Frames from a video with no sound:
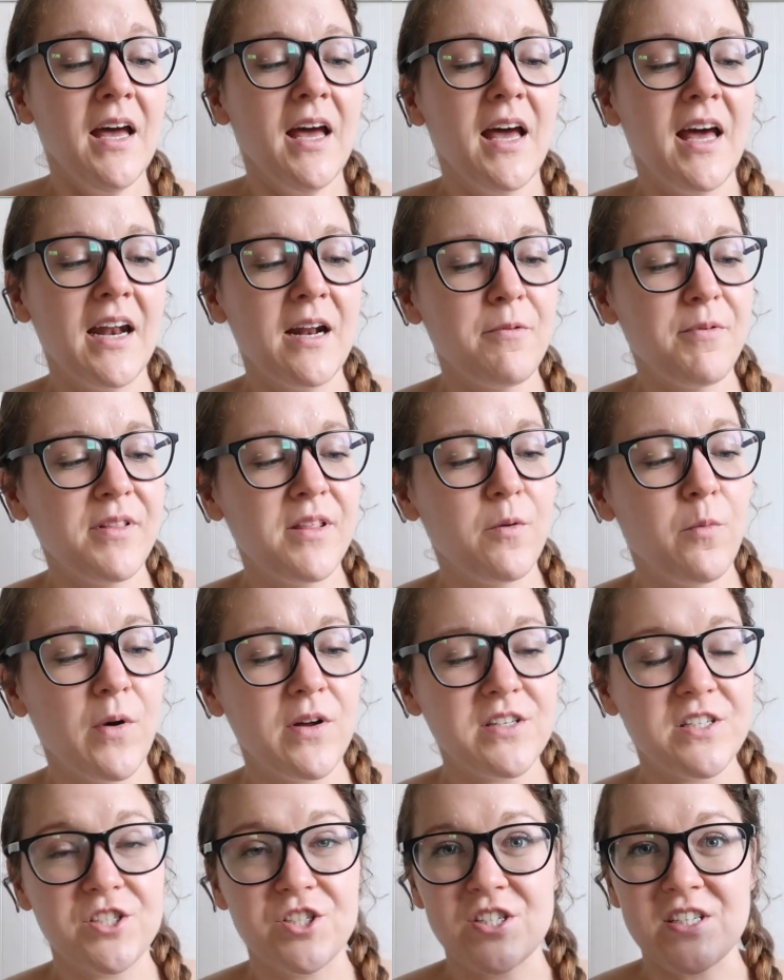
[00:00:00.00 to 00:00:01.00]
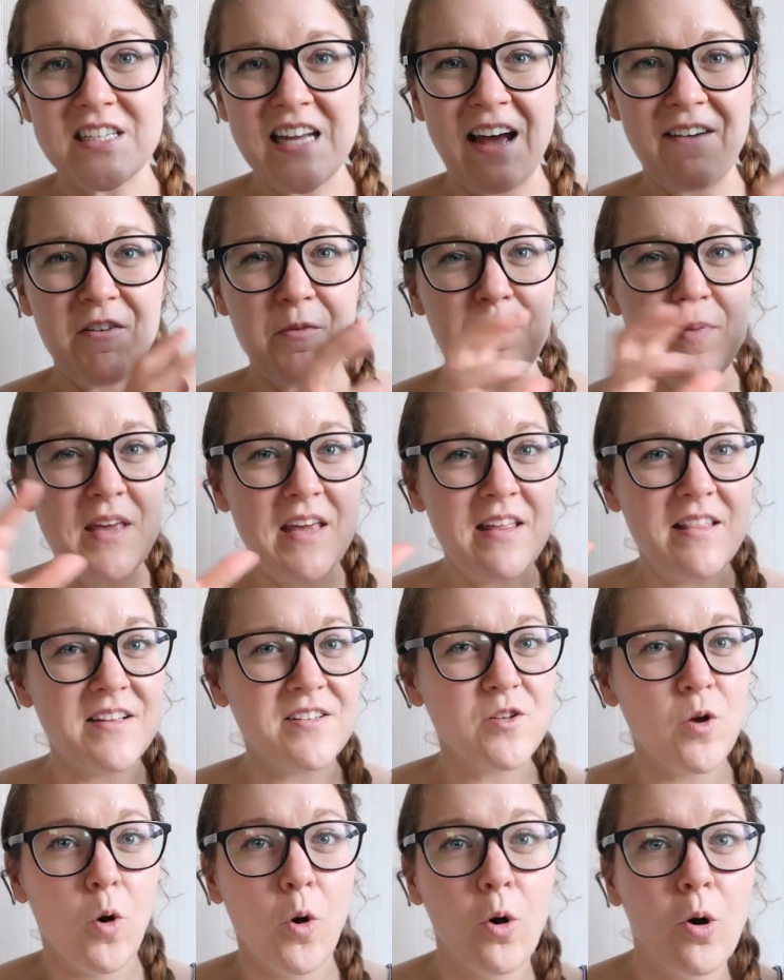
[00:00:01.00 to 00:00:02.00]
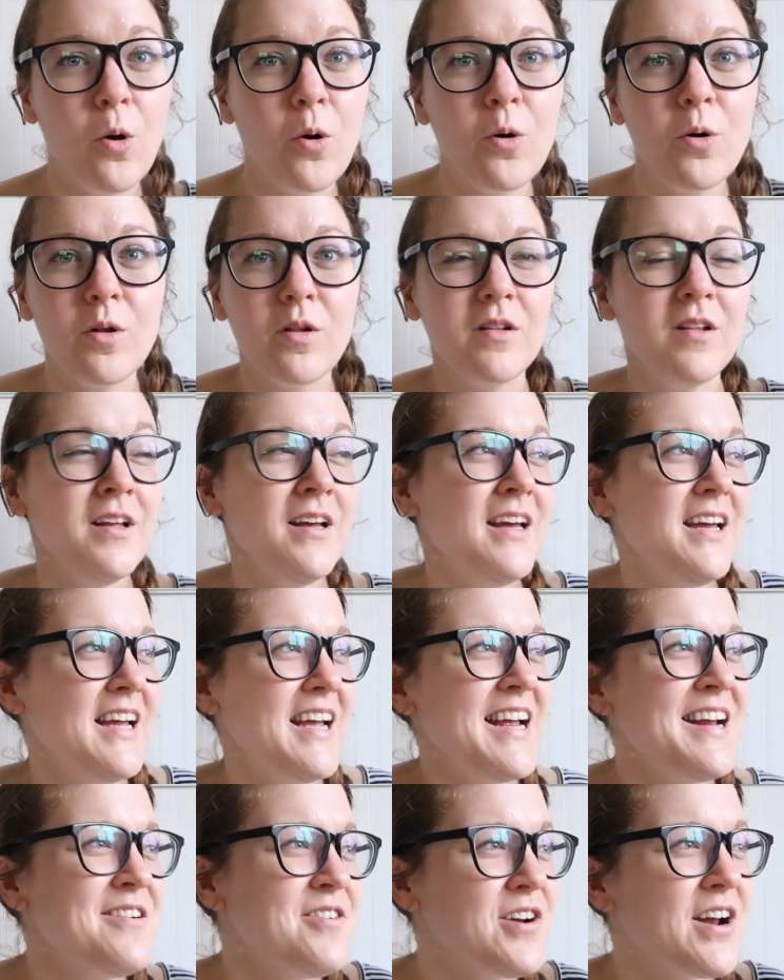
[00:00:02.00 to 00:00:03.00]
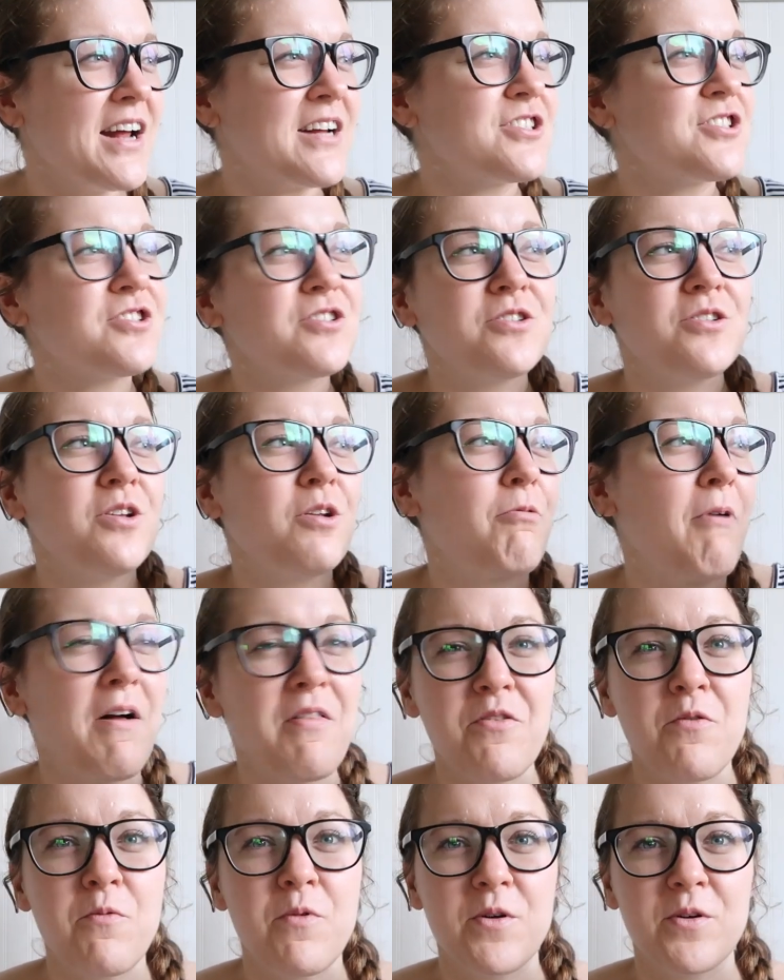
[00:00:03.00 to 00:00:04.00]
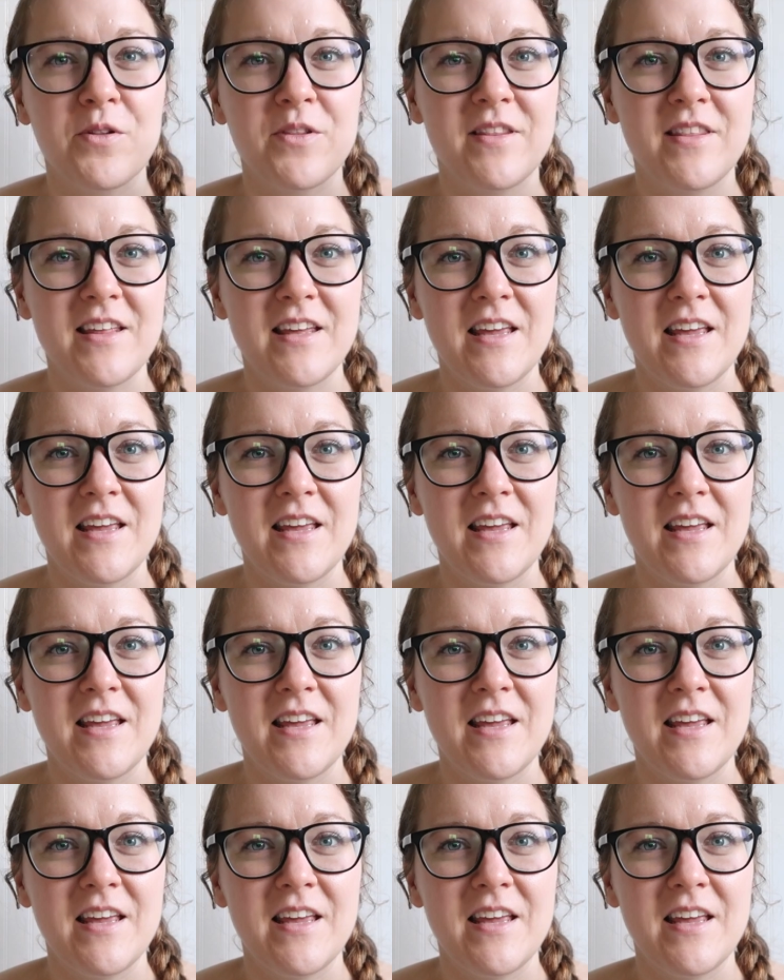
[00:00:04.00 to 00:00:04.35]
And I really want to just have it be this whole international around the world